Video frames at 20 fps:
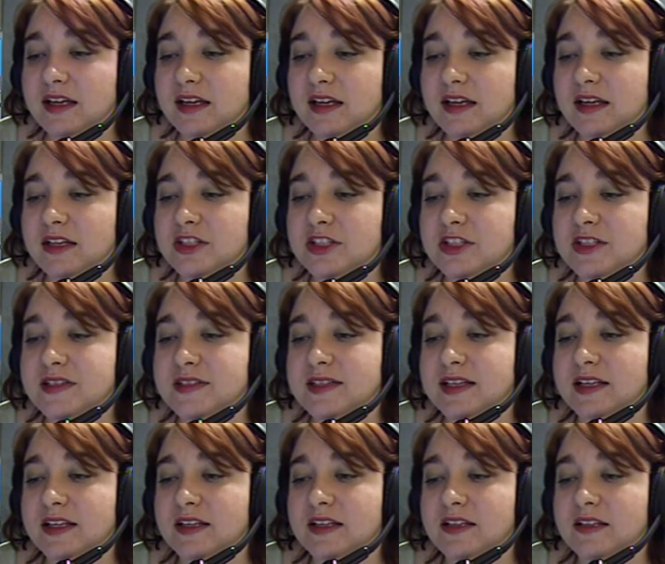And she
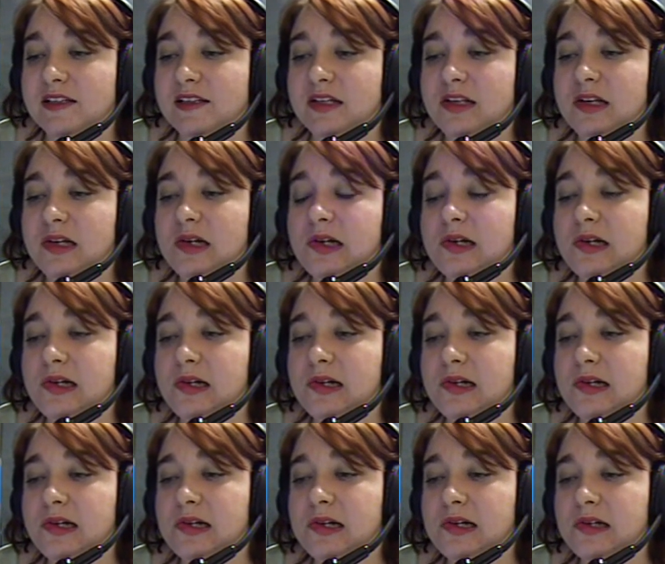said,
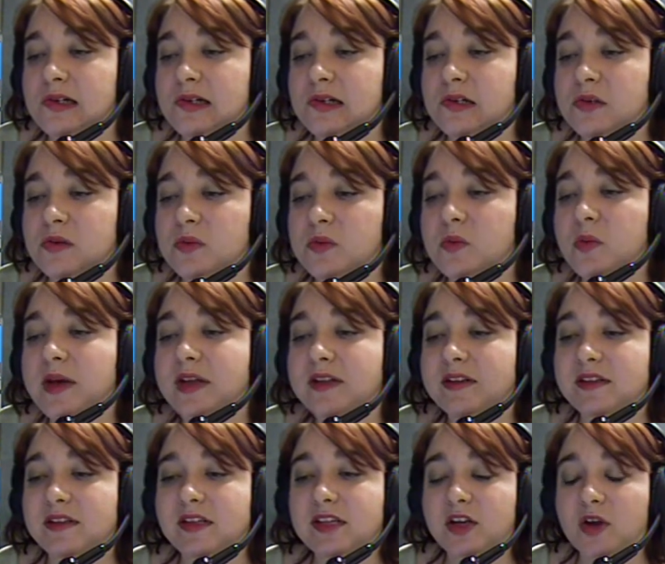well,
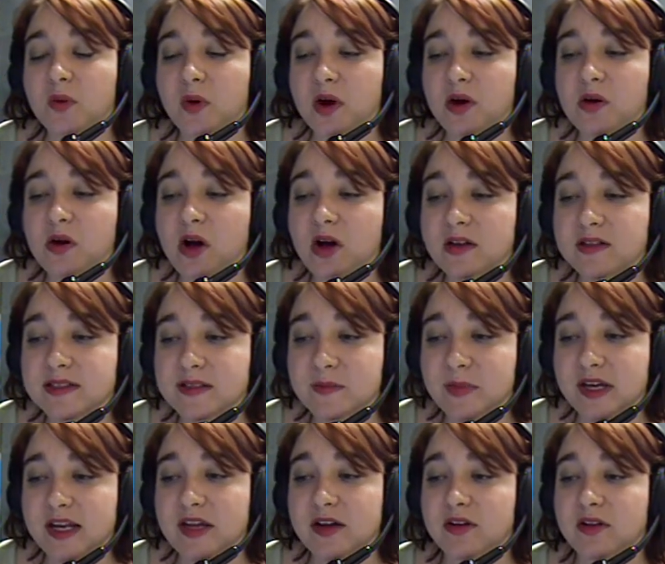I'll call
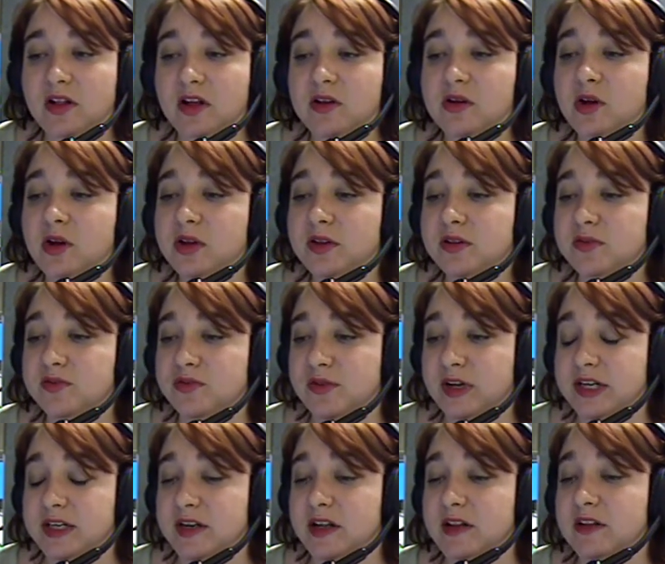somebody, I'll call a
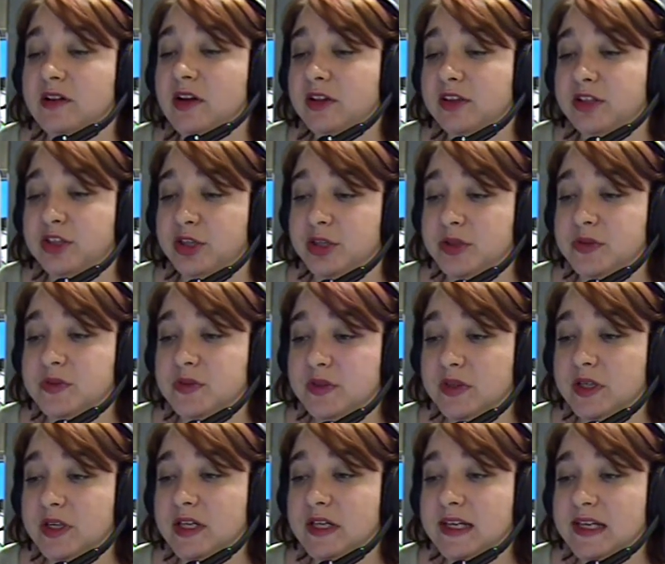friend, I'll call a nurse
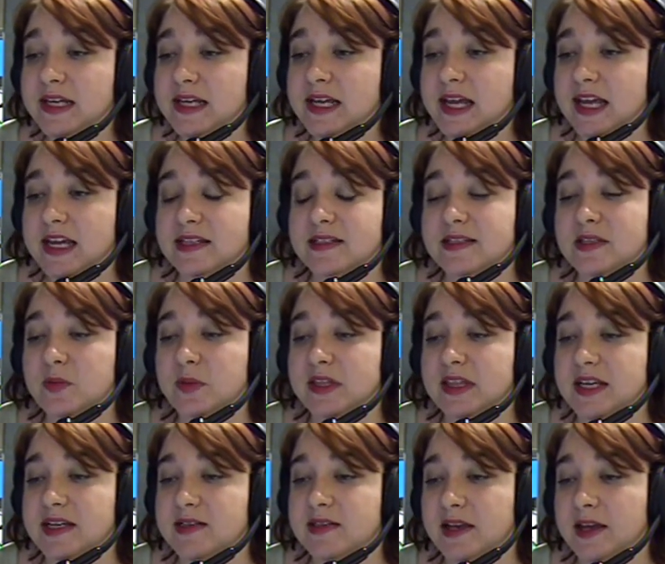and see what
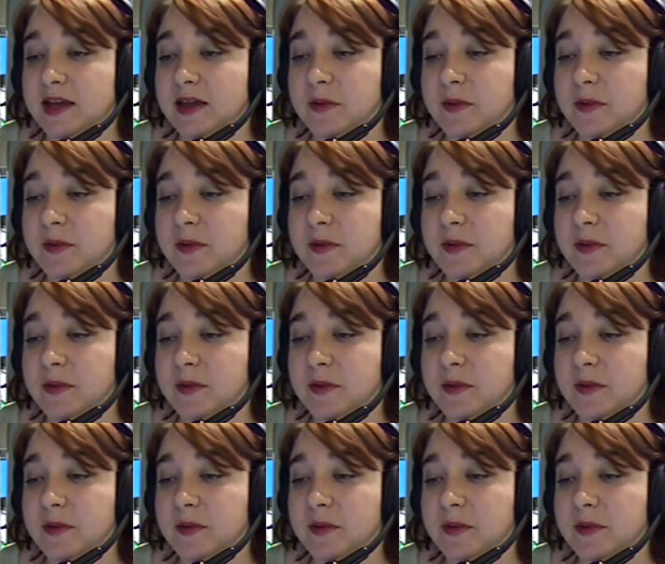they say.